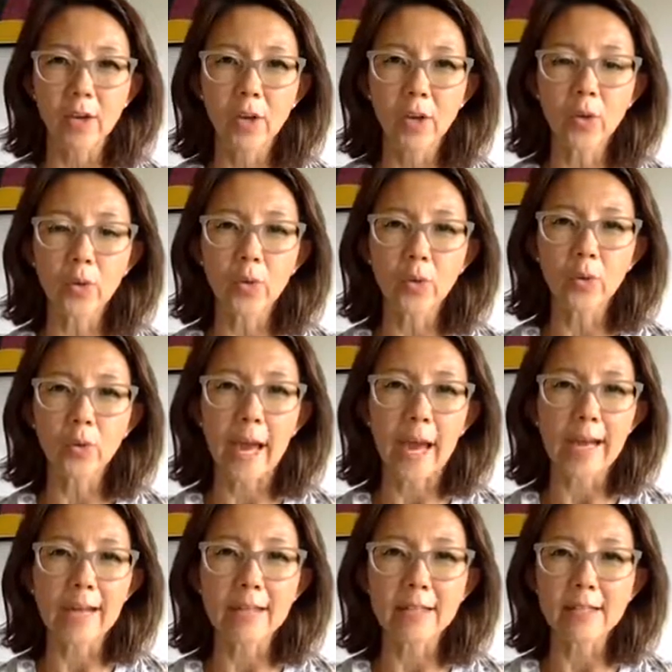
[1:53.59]
who
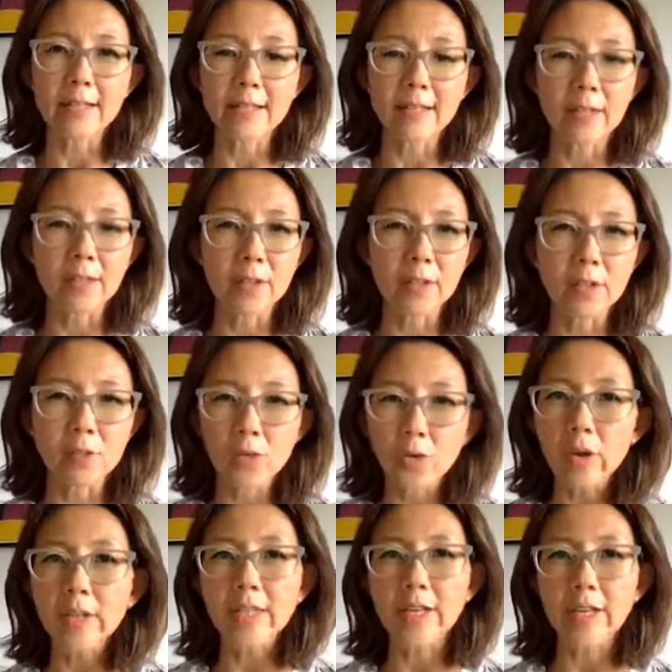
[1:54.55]
has
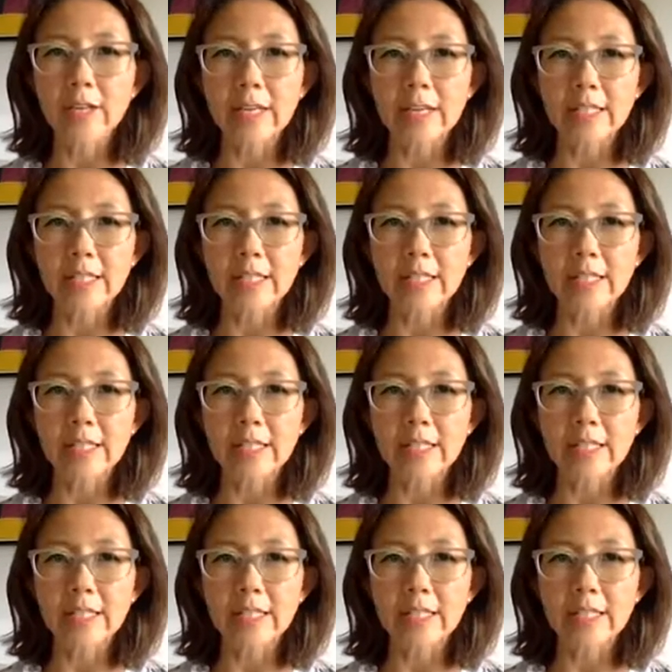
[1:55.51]
extraordinary